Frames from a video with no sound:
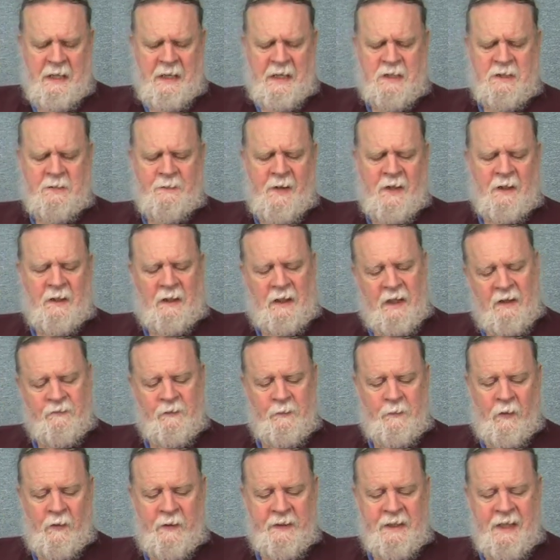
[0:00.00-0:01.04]
it's about
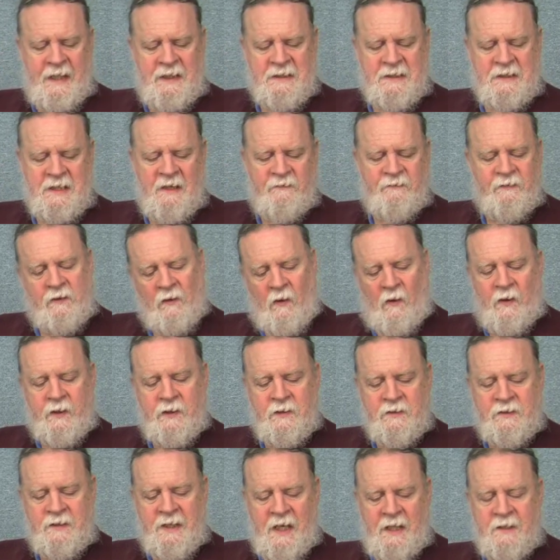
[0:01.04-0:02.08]
11.87
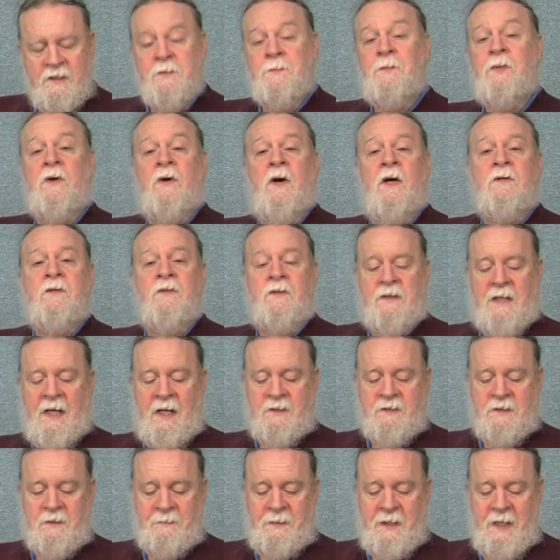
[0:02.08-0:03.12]
auto deaths per
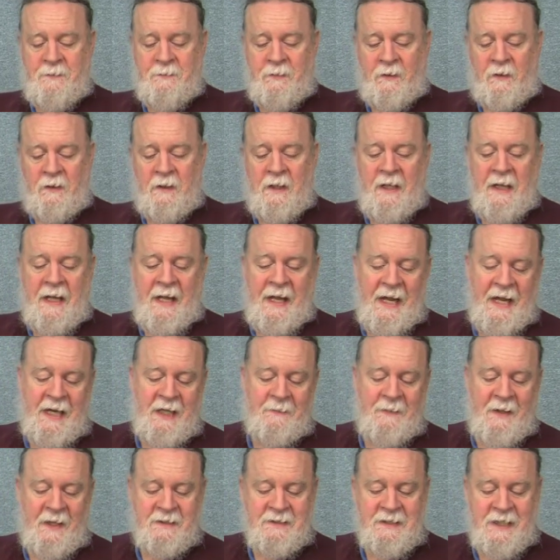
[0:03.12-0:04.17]
100,000 people and
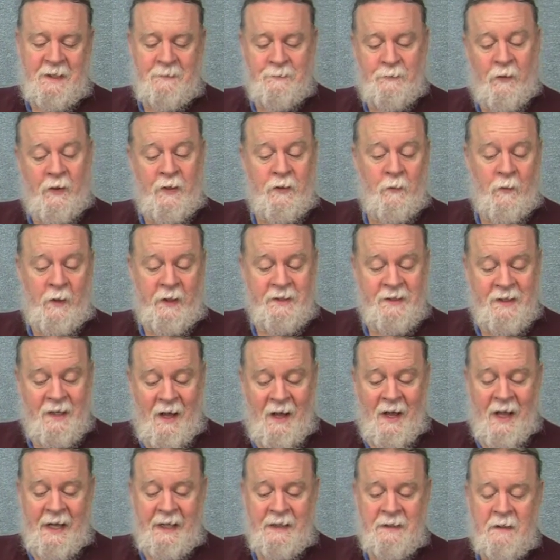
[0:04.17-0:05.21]
about
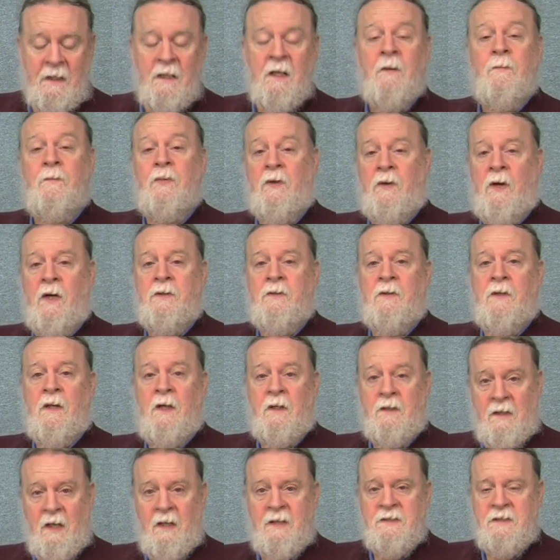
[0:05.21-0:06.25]
10.19 per 100, uh,
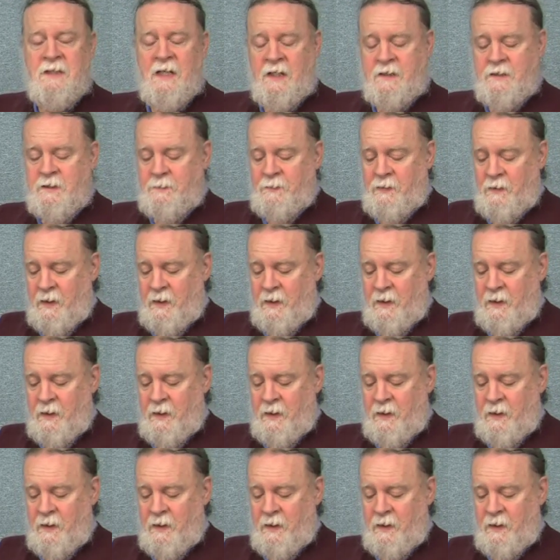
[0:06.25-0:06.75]
gun deaths per